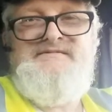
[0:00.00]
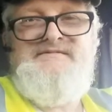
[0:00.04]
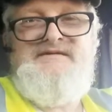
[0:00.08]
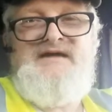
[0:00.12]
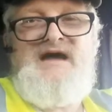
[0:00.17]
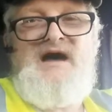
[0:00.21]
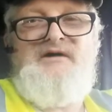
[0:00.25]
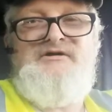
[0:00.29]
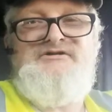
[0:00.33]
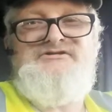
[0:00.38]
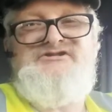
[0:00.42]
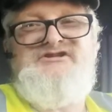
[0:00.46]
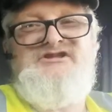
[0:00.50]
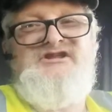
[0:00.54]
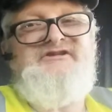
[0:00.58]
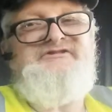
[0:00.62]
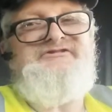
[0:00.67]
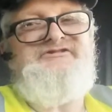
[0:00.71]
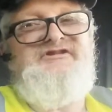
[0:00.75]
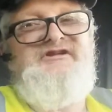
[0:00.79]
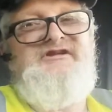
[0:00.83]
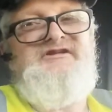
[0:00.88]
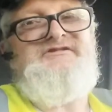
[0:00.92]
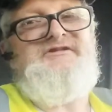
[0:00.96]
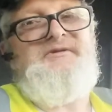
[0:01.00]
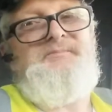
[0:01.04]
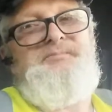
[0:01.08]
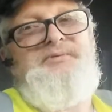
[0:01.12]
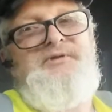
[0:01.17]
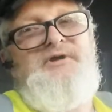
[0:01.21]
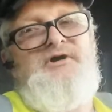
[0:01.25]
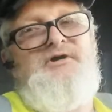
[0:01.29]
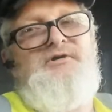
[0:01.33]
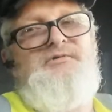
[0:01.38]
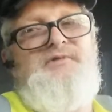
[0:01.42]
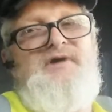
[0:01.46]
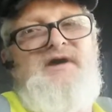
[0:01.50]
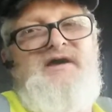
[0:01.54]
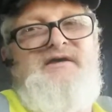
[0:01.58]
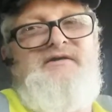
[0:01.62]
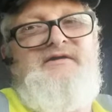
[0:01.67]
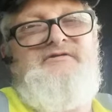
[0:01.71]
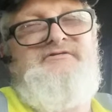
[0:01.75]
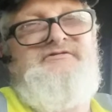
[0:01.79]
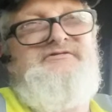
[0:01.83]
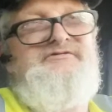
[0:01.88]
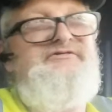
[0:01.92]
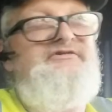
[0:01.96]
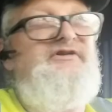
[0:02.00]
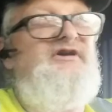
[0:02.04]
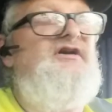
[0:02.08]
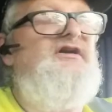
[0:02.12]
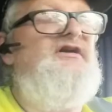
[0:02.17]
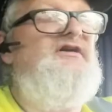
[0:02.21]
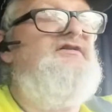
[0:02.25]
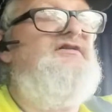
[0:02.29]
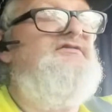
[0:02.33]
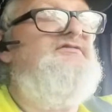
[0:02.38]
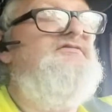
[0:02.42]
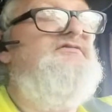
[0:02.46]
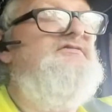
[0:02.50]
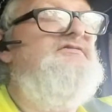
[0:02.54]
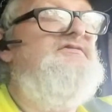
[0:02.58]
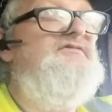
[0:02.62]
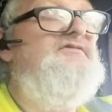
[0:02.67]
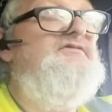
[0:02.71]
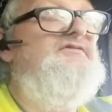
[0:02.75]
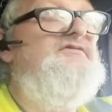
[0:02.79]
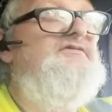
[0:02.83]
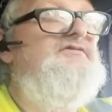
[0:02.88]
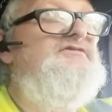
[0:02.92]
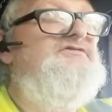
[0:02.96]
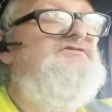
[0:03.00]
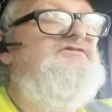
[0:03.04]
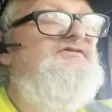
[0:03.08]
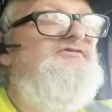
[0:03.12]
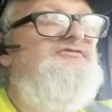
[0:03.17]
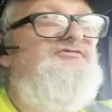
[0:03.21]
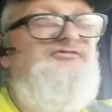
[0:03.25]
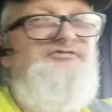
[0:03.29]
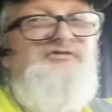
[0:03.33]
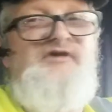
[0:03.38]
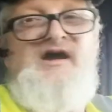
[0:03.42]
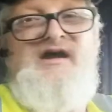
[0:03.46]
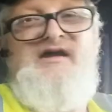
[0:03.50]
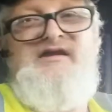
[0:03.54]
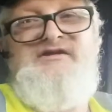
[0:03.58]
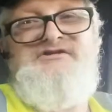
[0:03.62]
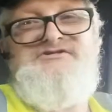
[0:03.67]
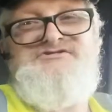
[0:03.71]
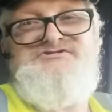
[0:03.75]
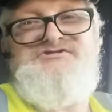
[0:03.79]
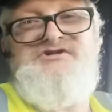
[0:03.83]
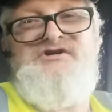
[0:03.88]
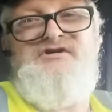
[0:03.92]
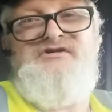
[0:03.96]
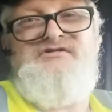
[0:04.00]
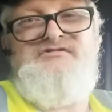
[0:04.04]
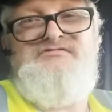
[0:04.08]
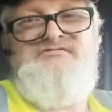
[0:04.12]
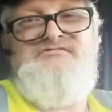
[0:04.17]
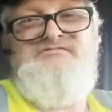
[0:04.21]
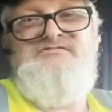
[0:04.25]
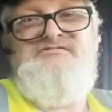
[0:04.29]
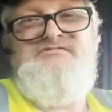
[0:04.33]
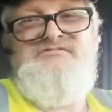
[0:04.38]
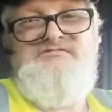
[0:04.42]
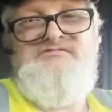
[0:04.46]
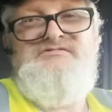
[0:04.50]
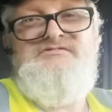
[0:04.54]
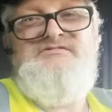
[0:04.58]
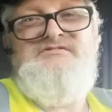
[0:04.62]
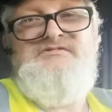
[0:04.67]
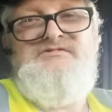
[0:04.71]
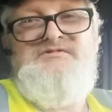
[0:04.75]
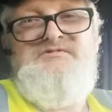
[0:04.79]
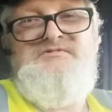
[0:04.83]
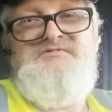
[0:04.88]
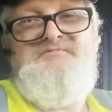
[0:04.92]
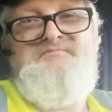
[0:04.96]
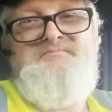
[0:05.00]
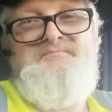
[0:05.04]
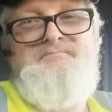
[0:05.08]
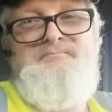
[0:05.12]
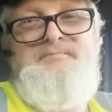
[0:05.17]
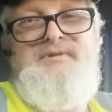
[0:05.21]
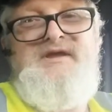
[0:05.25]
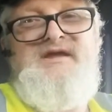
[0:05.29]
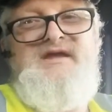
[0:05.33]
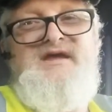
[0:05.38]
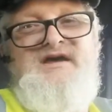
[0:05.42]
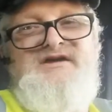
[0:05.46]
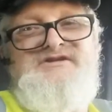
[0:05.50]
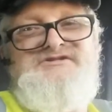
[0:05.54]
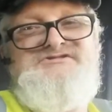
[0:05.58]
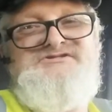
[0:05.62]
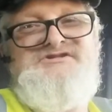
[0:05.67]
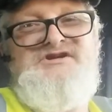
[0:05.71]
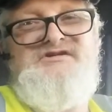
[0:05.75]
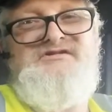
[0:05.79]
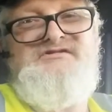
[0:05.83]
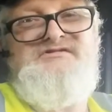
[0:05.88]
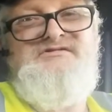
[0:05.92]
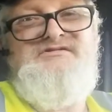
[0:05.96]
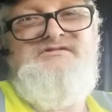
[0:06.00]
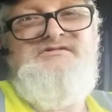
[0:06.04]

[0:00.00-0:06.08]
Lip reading: I was listening to Pill Writer's Friday show, BS show.